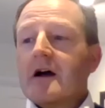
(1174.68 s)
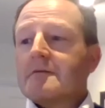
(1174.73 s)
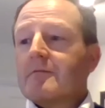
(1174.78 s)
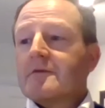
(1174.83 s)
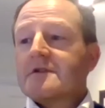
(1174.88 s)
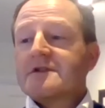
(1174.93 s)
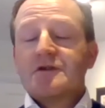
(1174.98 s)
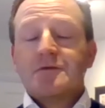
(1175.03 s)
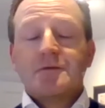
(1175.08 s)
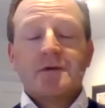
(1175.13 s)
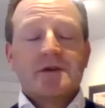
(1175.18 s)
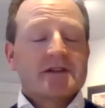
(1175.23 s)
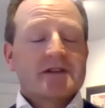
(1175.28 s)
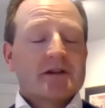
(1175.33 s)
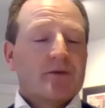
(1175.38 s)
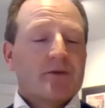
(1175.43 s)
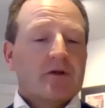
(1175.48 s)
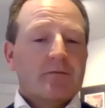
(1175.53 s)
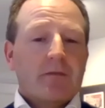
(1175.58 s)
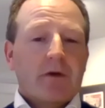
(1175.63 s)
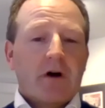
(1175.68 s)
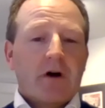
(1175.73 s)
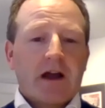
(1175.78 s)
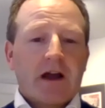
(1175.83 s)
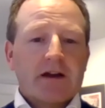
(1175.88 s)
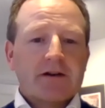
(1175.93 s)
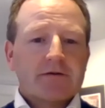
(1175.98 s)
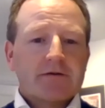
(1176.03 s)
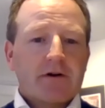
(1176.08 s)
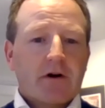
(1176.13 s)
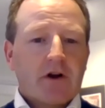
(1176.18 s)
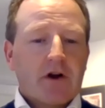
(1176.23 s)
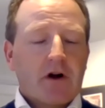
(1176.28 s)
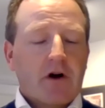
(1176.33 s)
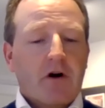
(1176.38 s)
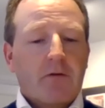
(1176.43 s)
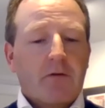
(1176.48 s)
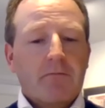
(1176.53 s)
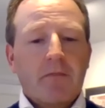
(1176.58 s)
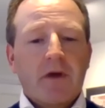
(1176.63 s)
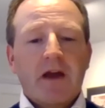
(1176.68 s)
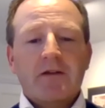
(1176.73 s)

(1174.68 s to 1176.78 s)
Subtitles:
Super simple, marketo.com.